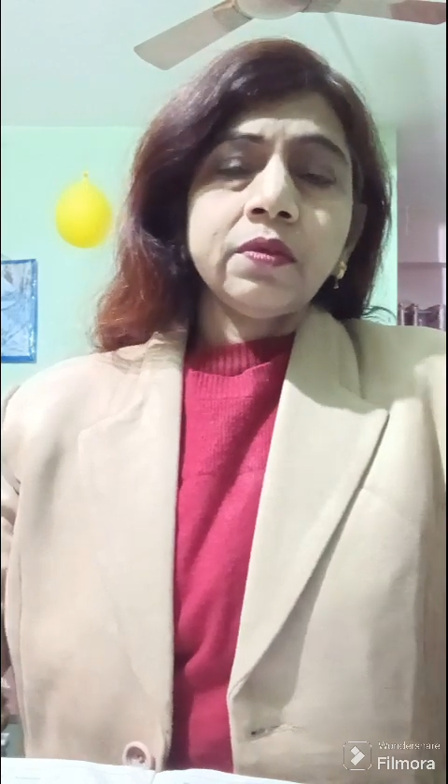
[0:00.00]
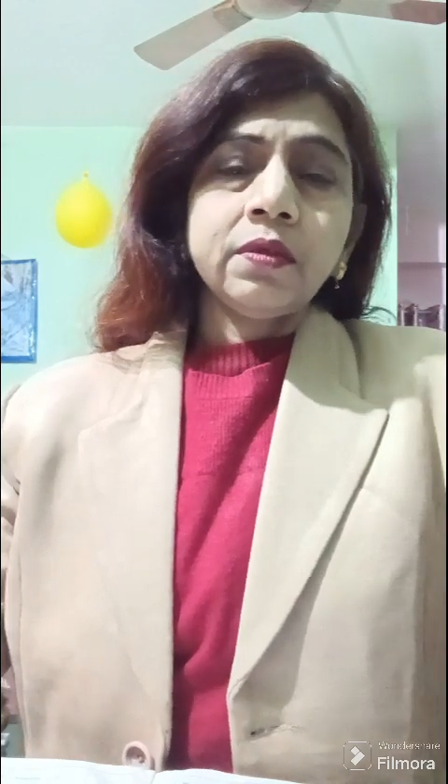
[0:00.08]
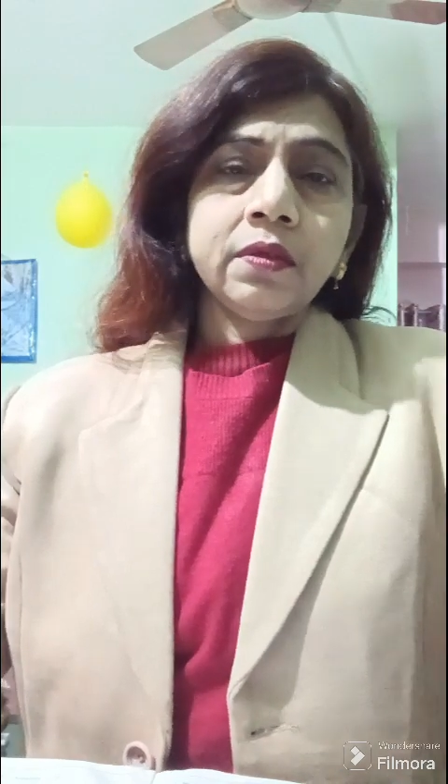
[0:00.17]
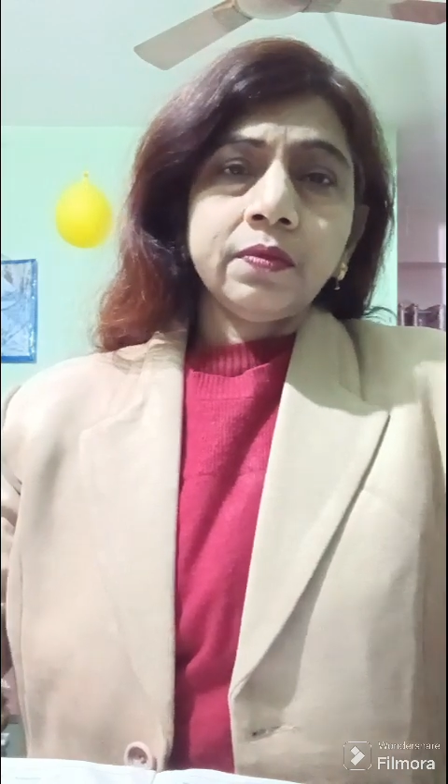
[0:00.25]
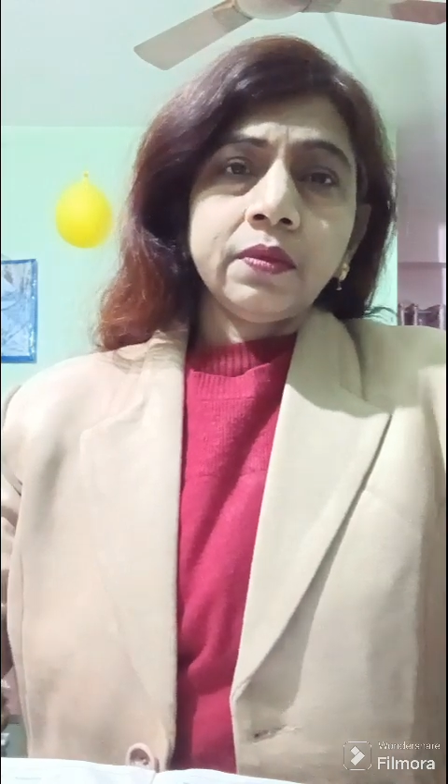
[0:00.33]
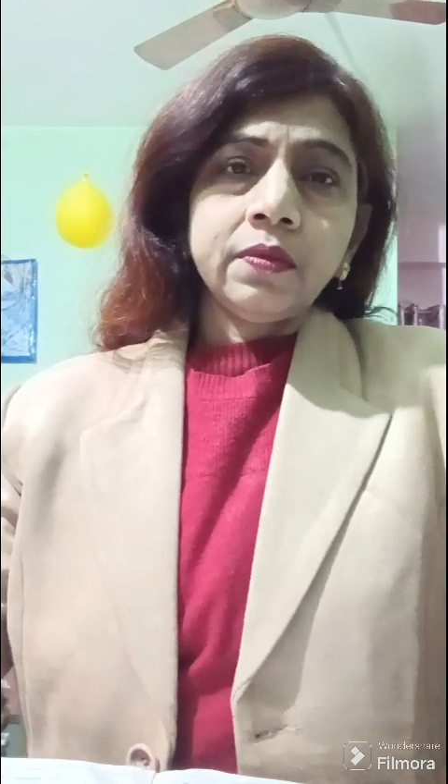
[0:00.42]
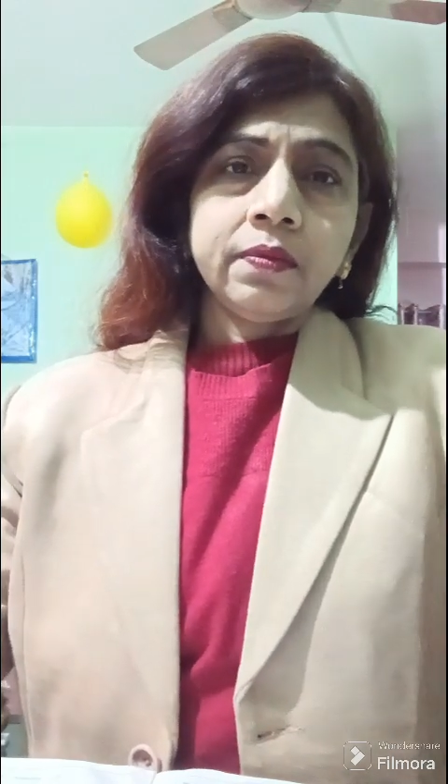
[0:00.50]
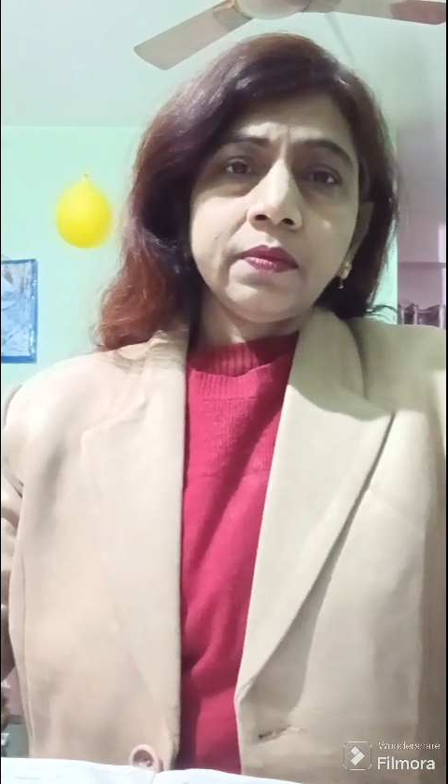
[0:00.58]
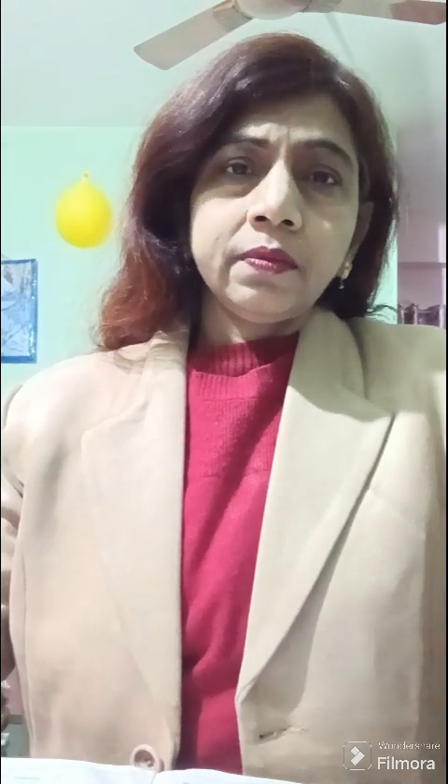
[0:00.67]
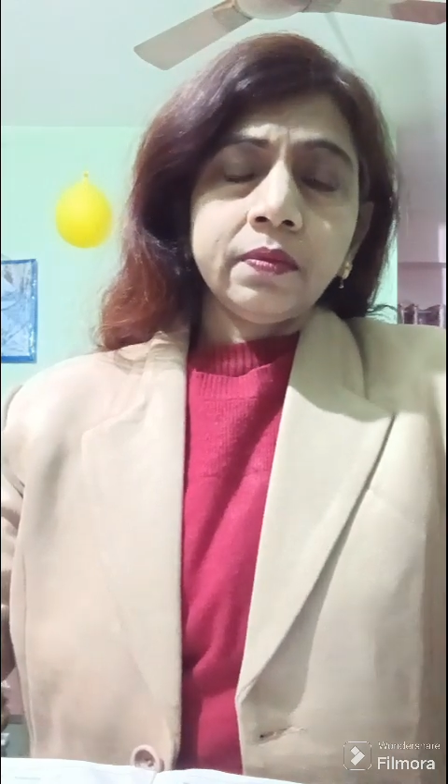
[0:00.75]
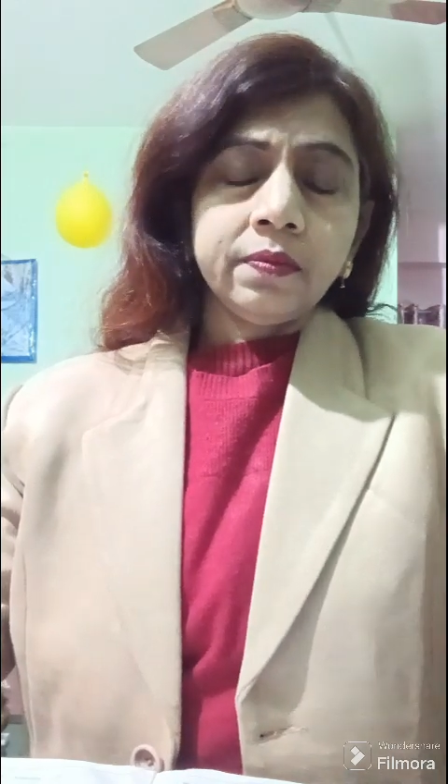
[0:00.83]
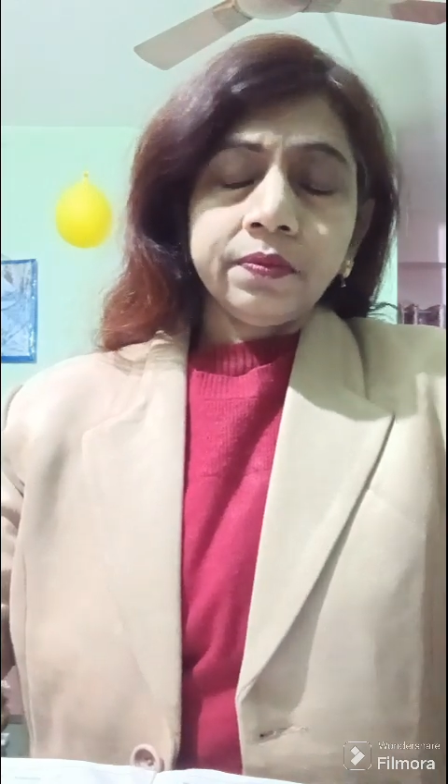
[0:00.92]
start to
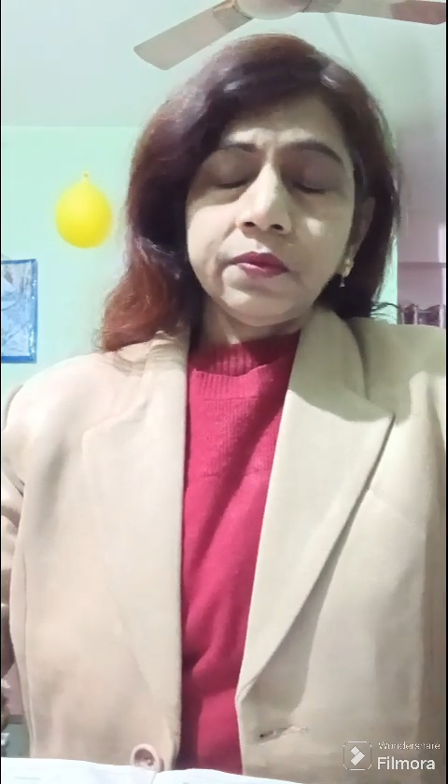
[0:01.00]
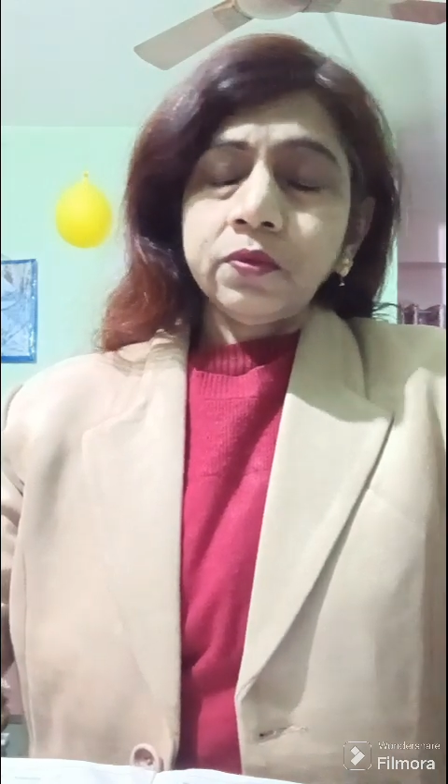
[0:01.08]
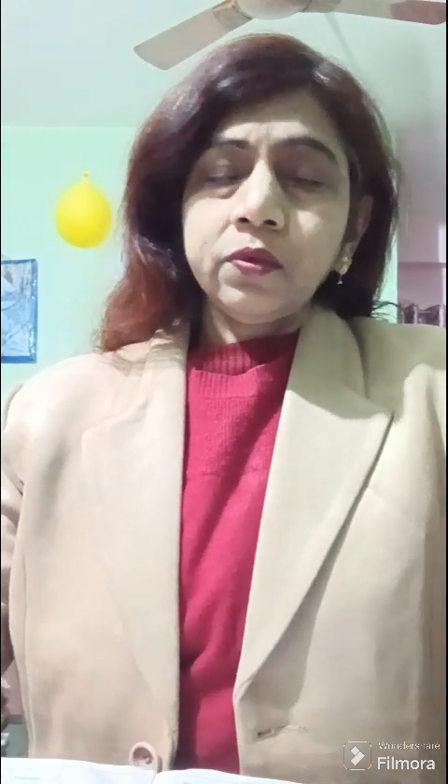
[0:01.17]
occur.